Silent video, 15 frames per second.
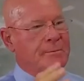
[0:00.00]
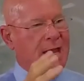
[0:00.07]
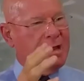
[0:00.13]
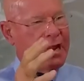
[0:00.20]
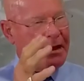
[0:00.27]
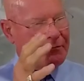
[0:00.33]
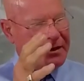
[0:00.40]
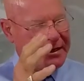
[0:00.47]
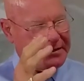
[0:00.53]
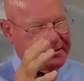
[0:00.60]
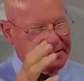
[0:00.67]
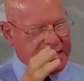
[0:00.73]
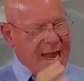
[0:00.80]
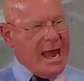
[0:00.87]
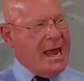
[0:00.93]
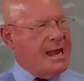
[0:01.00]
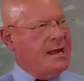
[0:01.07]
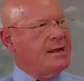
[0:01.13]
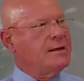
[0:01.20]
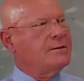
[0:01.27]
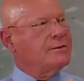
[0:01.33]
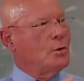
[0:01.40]
And every
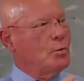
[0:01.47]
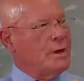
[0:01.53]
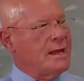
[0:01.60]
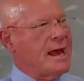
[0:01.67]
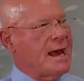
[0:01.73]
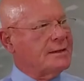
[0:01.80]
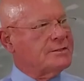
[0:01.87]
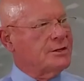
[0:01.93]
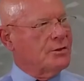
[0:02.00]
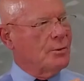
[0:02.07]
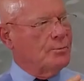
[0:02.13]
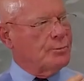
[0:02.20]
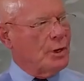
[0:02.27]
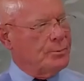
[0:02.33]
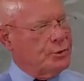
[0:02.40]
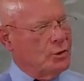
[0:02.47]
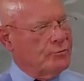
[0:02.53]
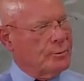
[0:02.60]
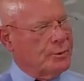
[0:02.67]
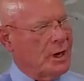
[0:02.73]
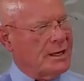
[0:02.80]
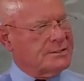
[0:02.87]
day that we add to the
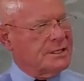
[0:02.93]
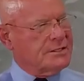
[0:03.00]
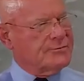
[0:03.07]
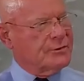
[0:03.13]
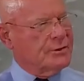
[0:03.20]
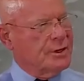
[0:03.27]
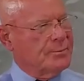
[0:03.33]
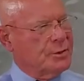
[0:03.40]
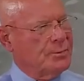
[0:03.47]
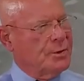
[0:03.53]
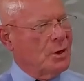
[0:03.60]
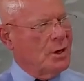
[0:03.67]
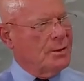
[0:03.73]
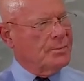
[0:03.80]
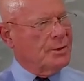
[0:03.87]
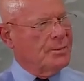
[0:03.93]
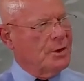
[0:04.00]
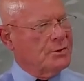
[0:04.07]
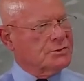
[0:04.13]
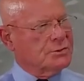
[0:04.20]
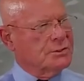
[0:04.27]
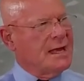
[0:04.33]
approval process for a
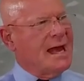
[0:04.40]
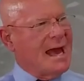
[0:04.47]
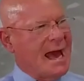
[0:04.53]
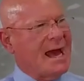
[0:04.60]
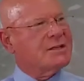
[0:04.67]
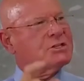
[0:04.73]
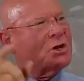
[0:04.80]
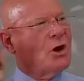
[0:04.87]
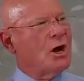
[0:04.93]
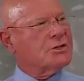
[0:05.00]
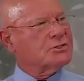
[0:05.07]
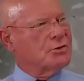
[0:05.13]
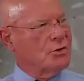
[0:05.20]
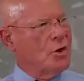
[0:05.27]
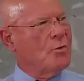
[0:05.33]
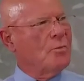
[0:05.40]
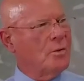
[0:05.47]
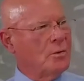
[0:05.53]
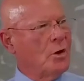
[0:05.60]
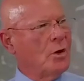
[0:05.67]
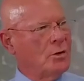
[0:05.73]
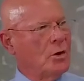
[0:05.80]
proposal adds cost to a home.
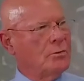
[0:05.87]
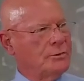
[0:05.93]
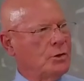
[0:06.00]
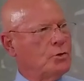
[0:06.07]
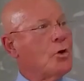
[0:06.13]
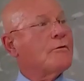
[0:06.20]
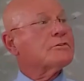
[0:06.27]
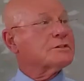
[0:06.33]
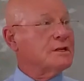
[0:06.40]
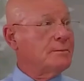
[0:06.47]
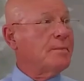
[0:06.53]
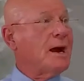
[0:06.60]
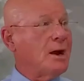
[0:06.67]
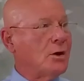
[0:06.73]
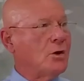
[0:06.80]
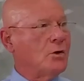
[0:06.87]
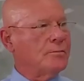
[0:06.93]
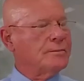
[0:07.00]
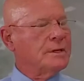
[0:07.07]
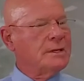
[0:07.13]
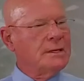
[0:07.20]
Whoever's going to buy a home.